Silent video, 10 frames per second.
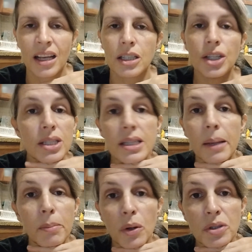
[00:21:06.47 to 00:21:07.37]
Just
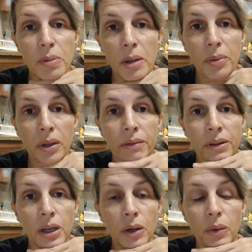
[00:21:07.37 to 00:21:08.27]
like most people,
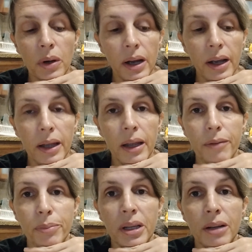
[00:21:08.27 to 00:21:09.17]
even though I
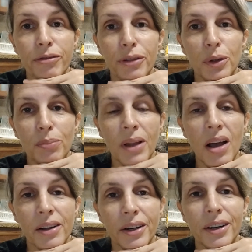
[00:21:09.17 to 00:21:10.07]
have been a food
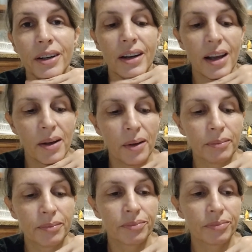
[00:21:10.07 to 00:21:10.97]
blogger,
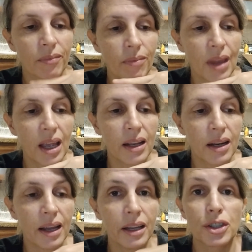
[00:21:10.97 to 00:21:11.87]
and
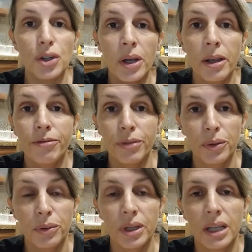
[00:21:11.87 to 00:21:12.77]
I enjoy
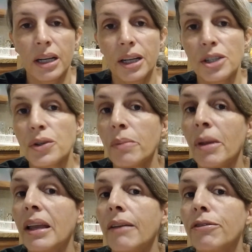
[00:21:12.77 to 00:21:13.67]
food, and I enjoy
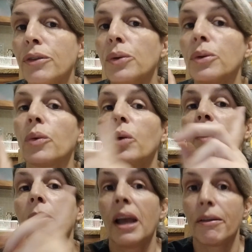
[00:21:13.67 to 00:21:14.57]
making food when
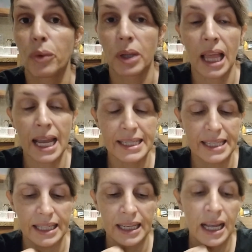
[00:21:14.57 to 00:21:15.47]
everyone likes
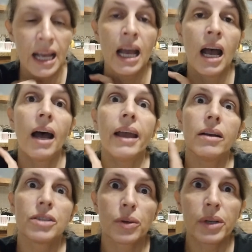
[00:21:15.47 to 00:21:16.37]
it, I
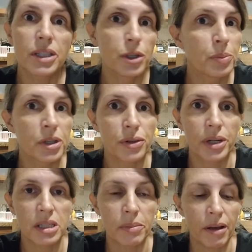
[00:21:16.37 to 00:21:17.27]
also get super
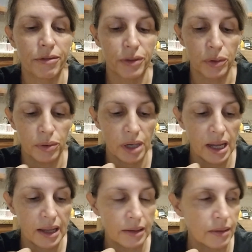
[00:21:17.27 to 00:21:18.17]
stressed about food,
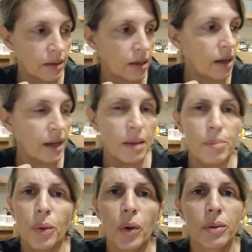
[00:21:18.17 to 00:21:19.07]
and I get
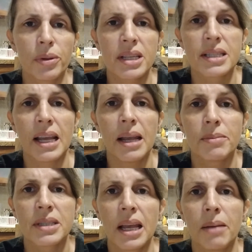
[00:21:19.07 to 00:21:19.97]
bored with the same
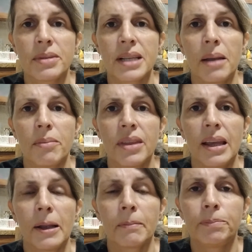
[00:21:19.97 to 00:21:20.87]
thing.